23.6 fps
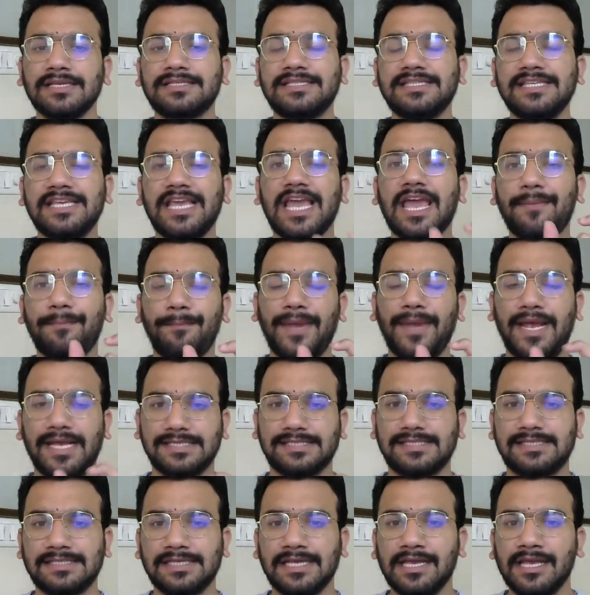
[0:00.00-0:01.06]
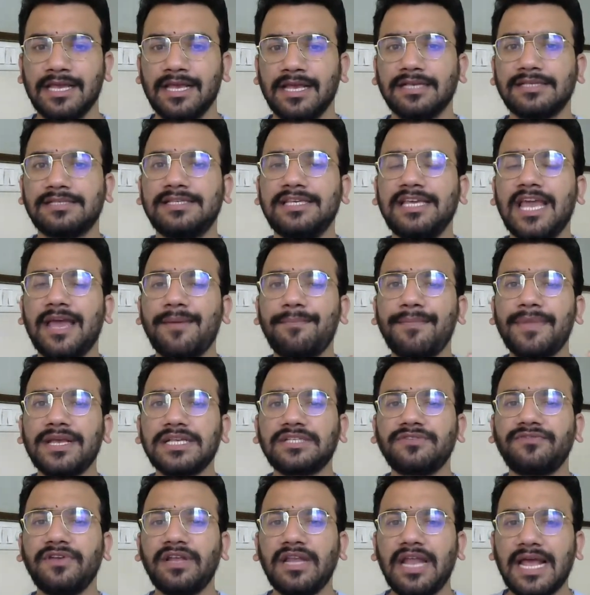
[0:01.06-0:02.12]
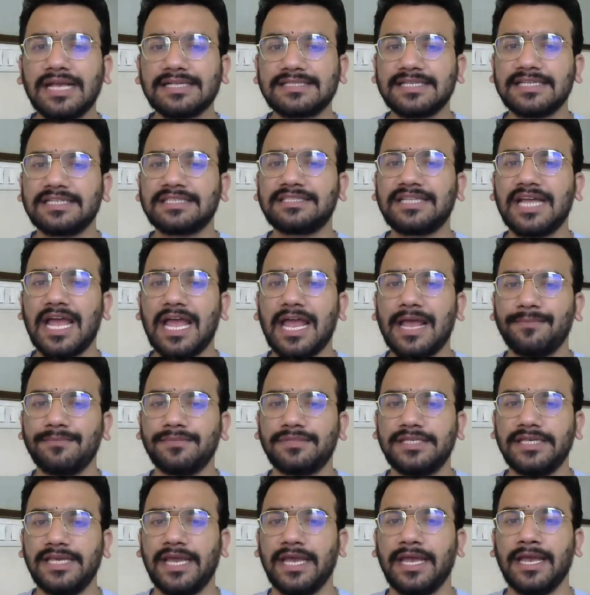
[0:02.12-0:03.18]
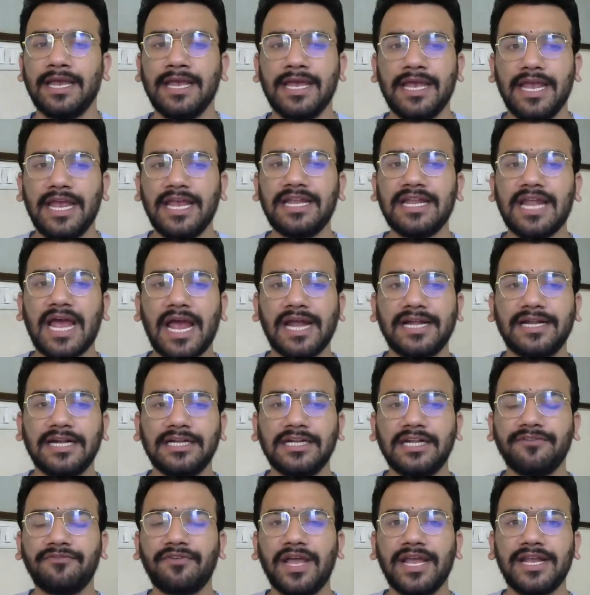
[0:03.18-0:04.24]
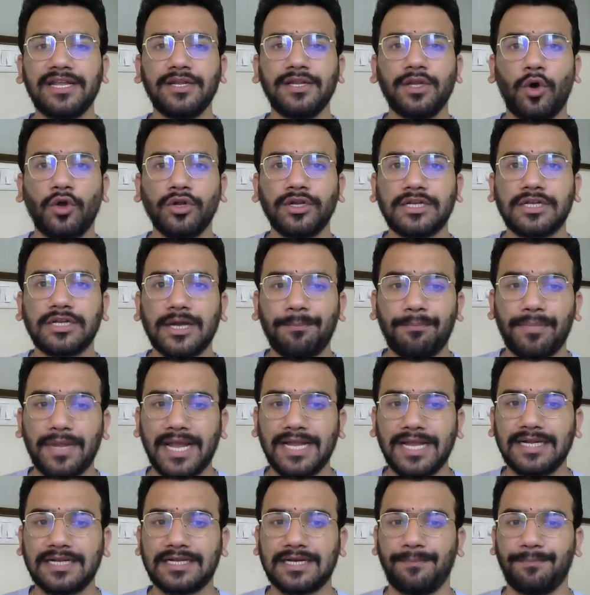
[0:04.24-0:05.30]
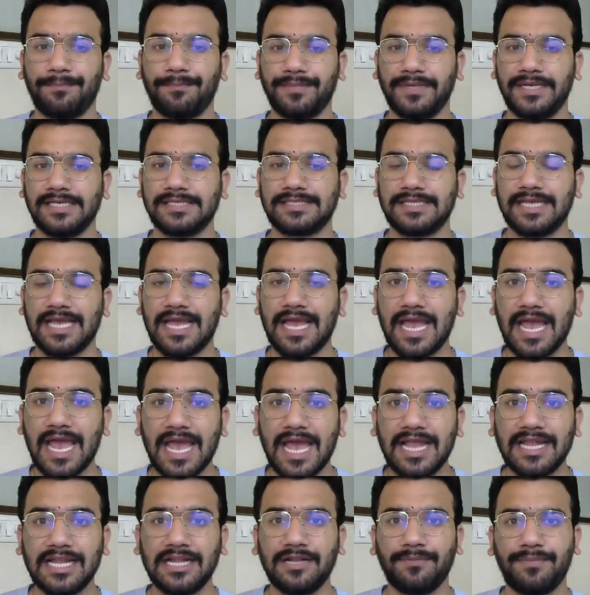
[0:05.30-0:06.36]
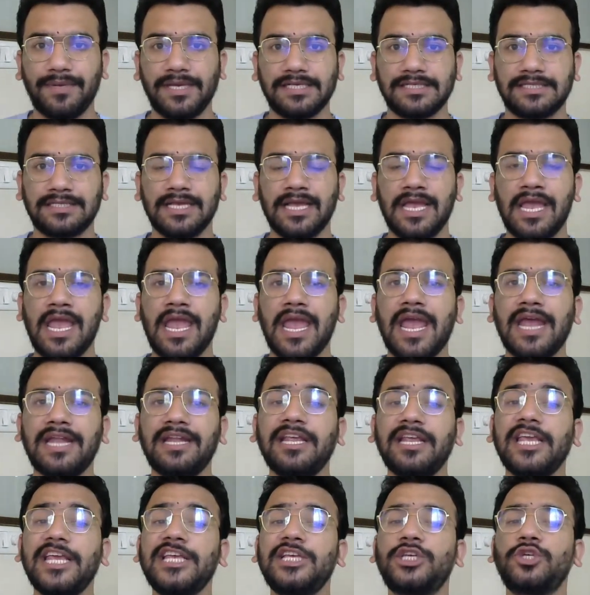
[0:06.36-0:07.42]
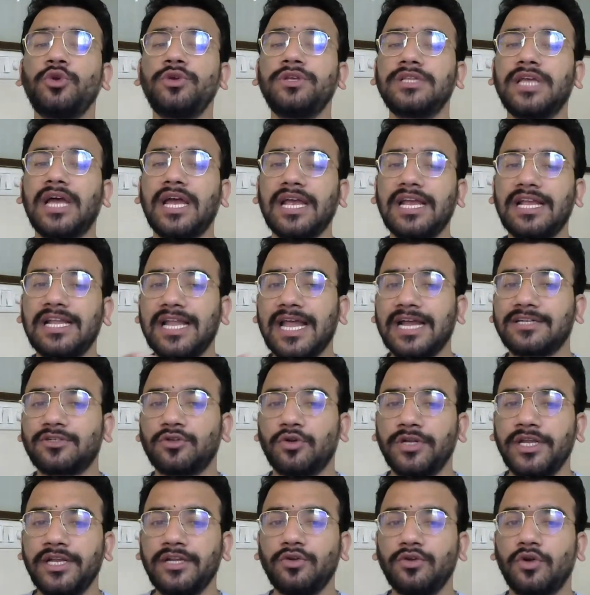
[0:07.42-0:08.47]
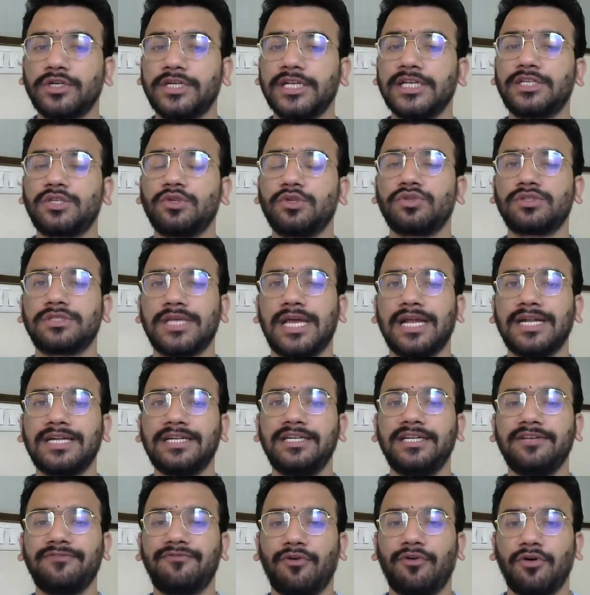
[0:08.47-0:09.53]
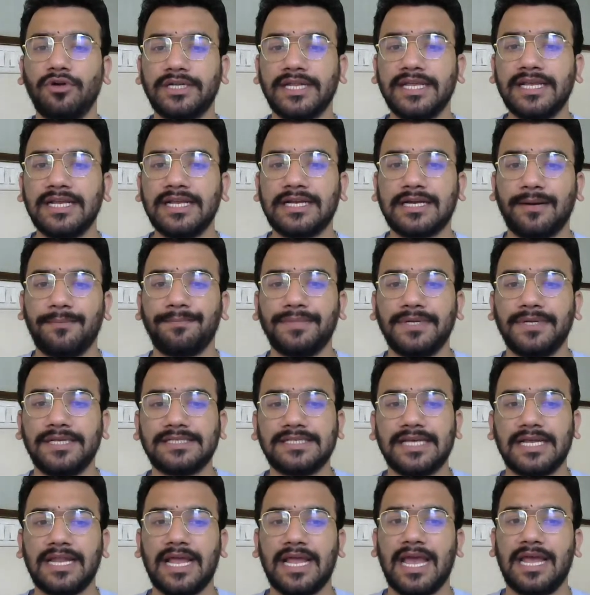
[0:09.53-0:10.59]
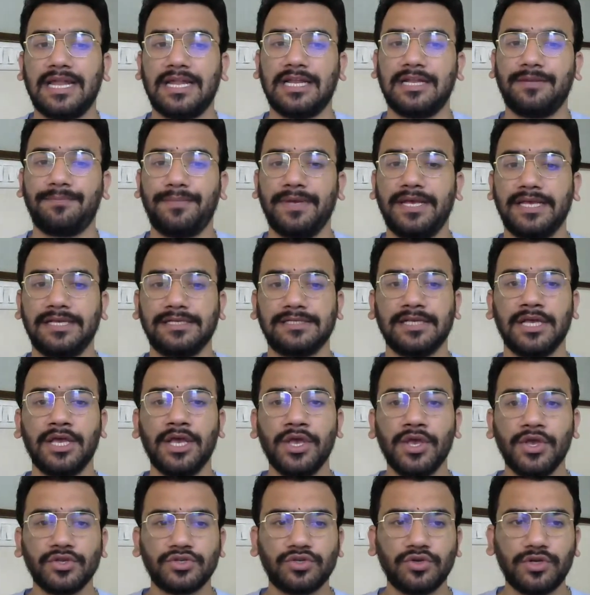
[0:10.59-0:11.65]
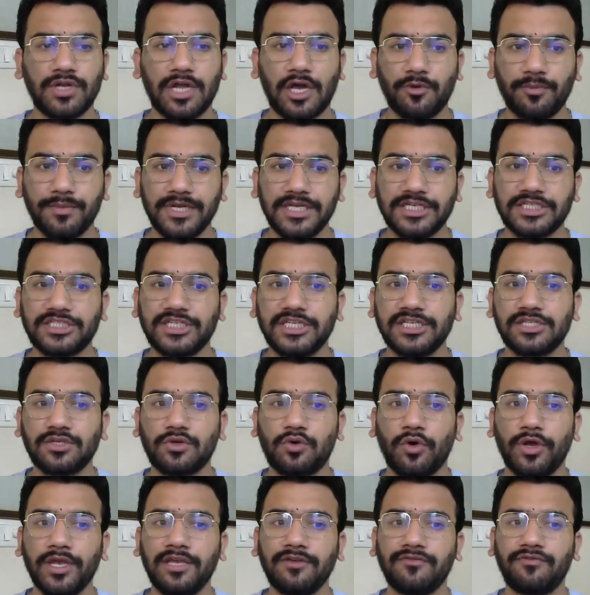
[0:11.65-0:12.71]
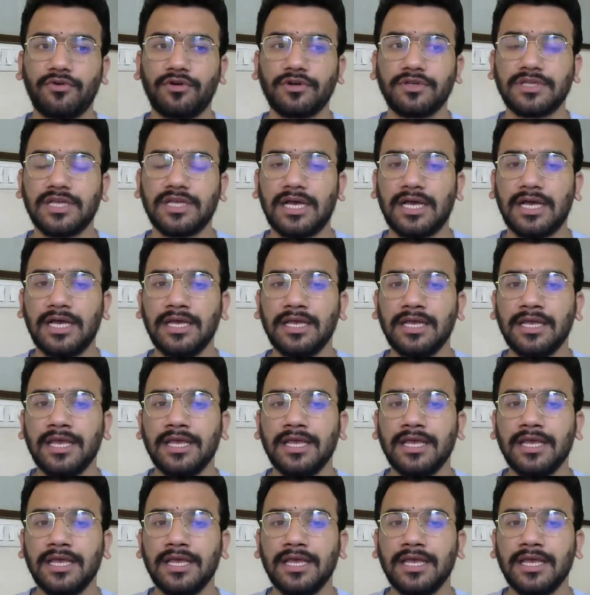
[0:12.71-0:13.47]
CMS. CMS will assist the MCA in identifying non-compliant companies, LLPs, and issuing the electronic notice to said defaulting companies and LLPs. So now Ministry is going for the